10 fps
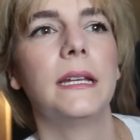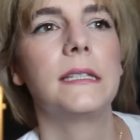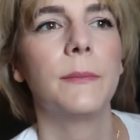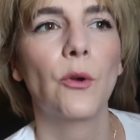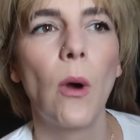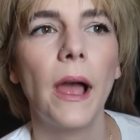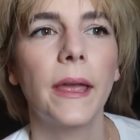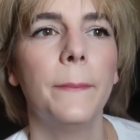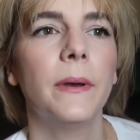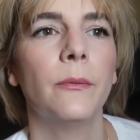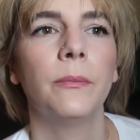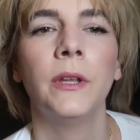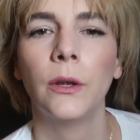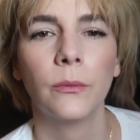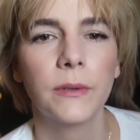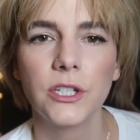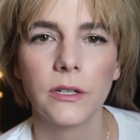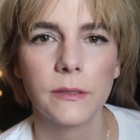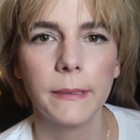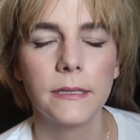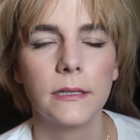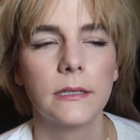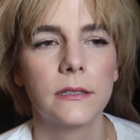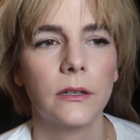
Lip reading: needed to be quiet, but you know, we share spaces,